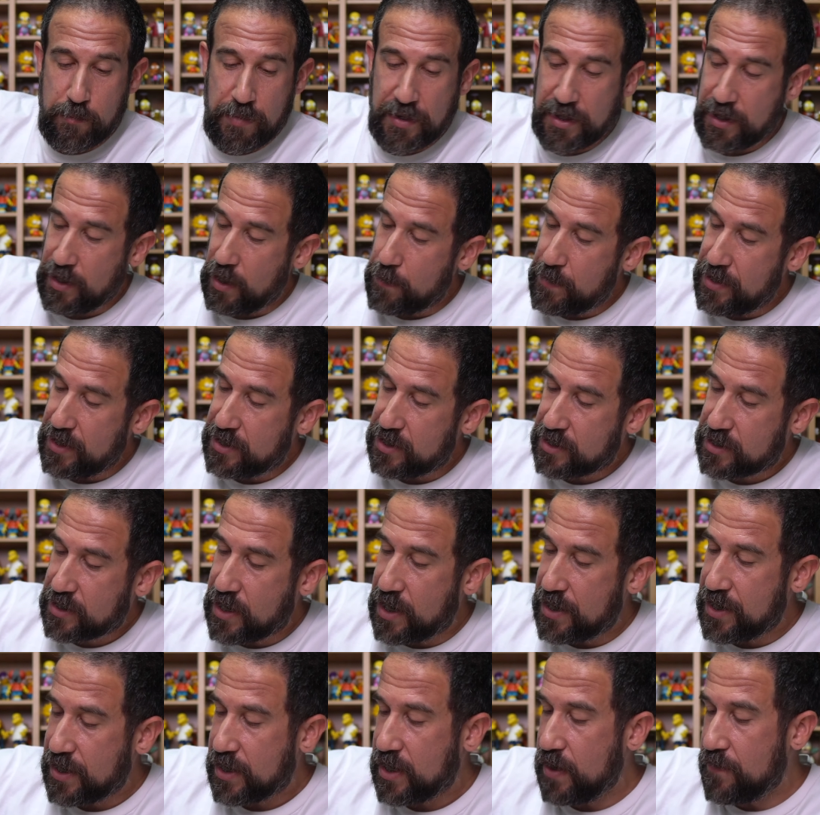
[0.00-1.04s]
but let me just
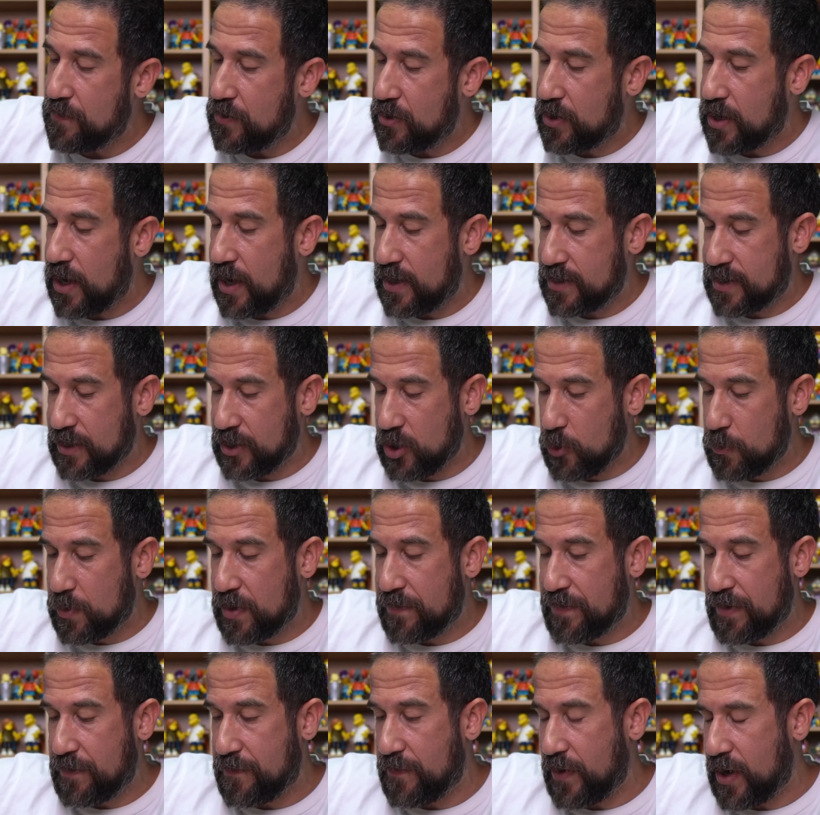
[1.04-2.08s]
kind of give you guys a little bit
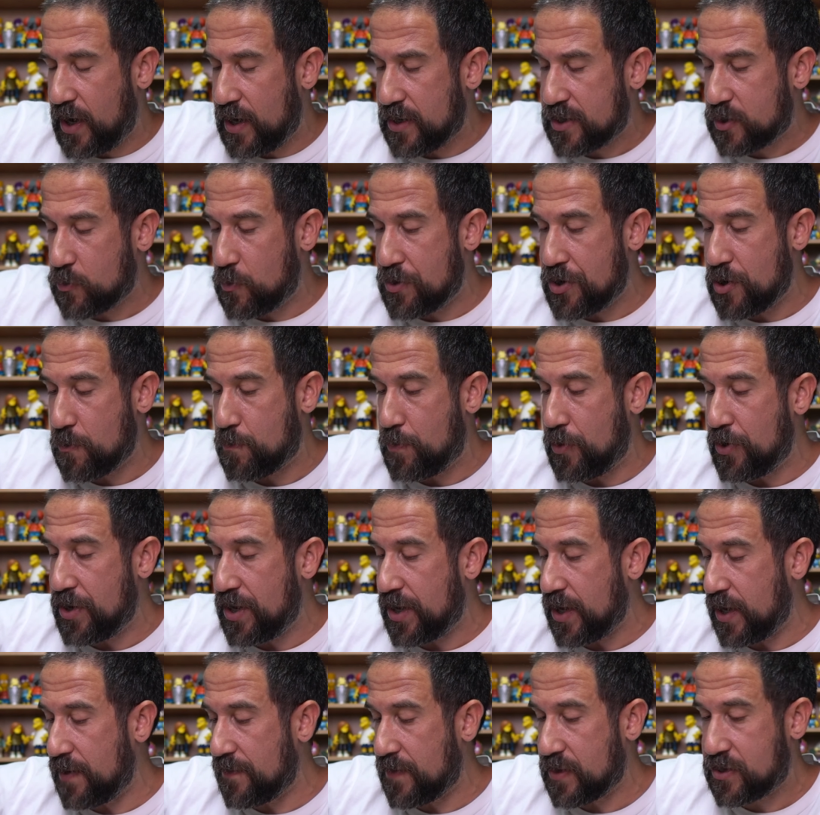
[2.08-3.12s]
of advice. When you're
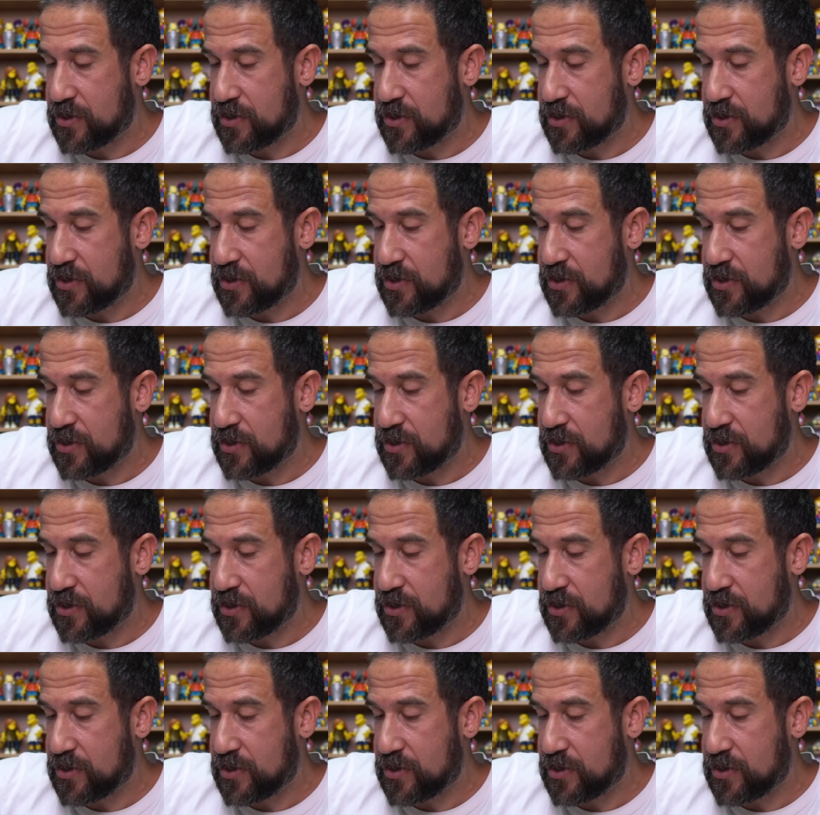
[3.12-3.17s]
putting in the